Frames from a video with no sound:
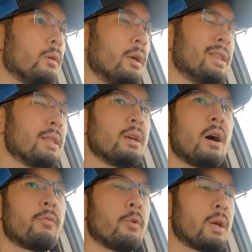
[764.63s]
And then the
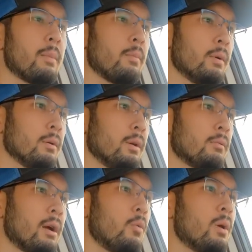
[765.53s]
off-road capability,
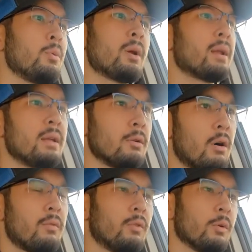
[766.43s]
right? When would I need to go
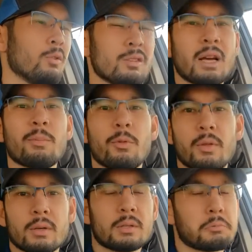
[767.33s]
off-road? Well, there's a couple
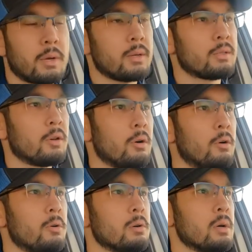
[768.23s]
things, right?
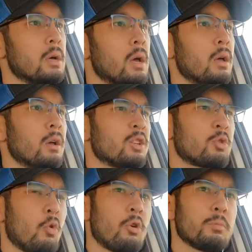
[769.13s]
So
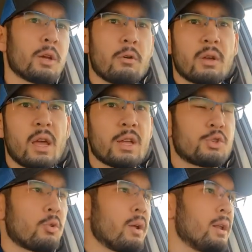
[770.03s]
storms,
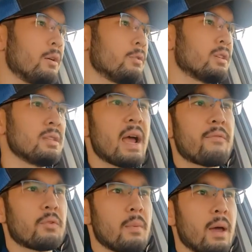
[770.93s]
hurricanes, tornadoes, in the
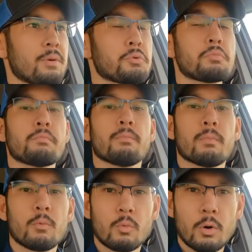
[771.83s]
aftermath,
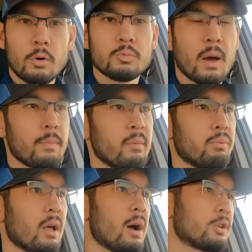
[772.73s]
roads might be
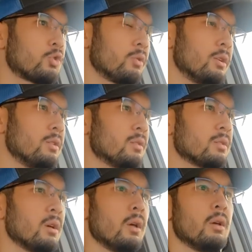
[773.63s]
blocked,
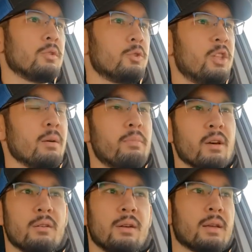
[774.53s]
trees. The
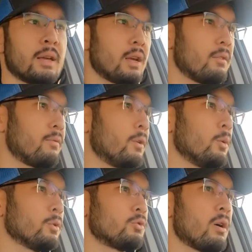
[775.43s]
ability to kick in
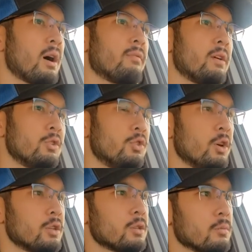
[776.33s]
4-wheel drive and
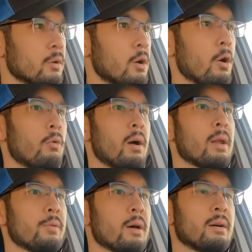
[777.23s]
just go
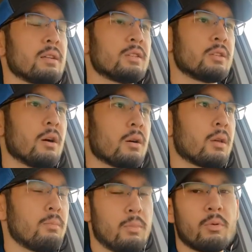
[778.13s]
around without getting stuck
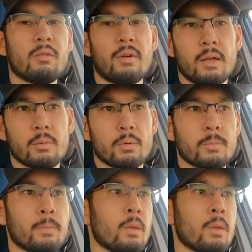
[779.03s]
can be pretty valuable.